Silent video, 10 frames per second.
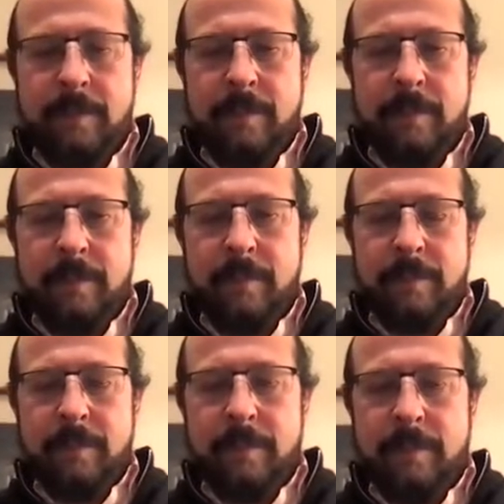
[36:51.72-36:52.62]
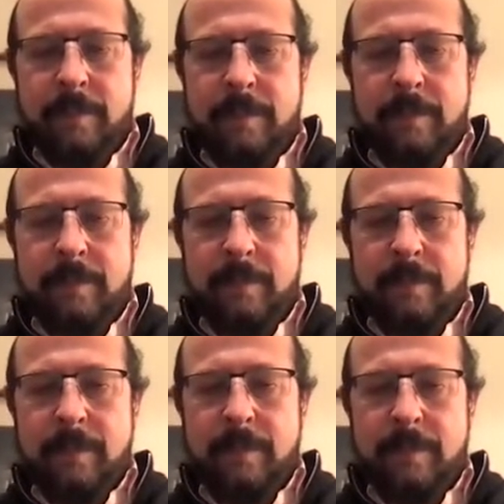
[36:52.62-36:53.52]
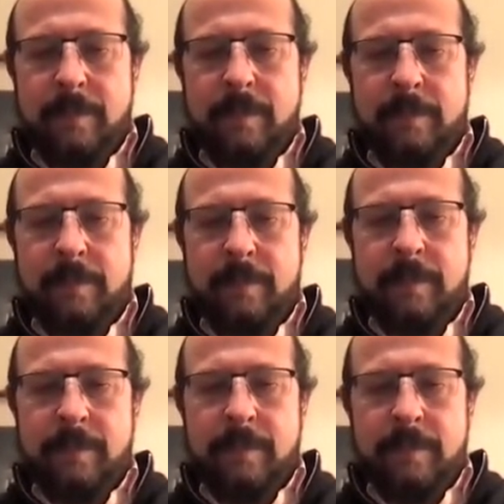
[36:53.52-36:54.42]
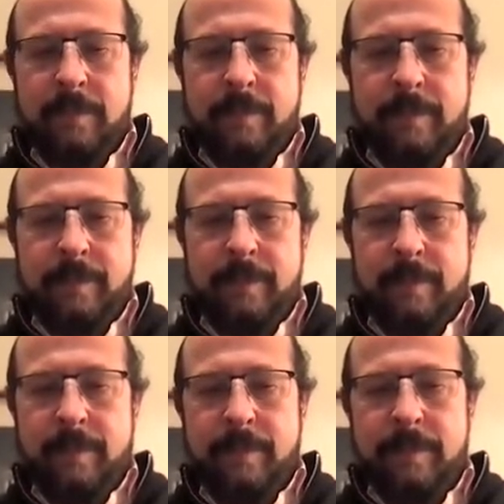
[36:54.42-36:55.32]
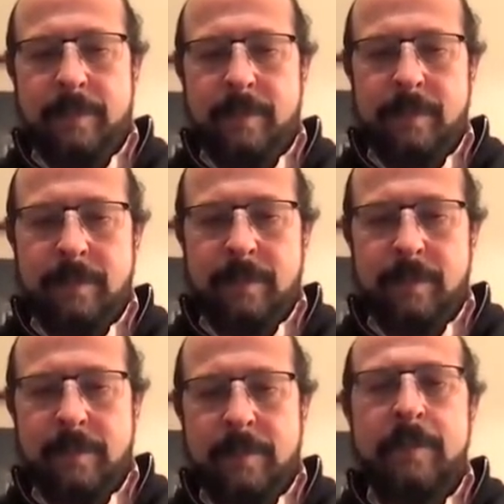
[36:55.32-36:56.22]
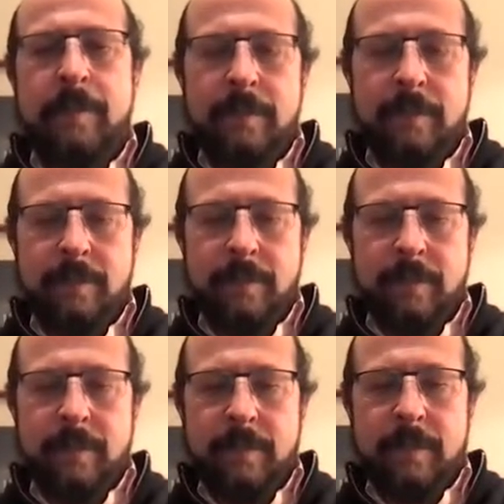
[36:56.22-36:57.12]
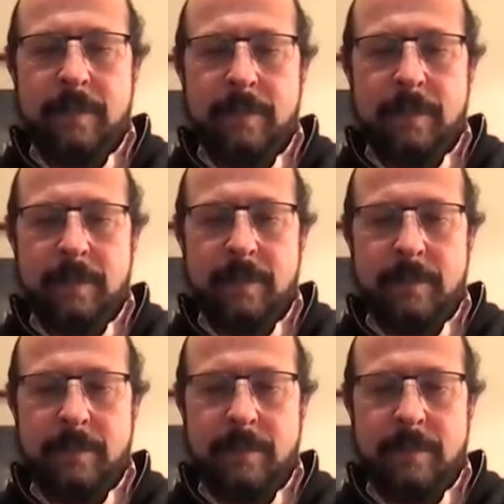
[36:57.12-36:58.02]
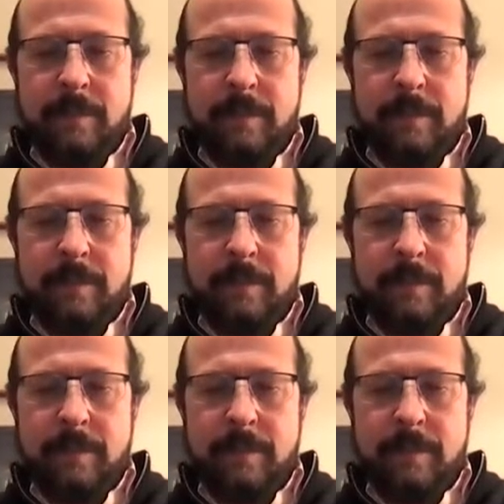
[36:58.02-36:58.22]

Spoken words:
No words are spoken by the person on screen.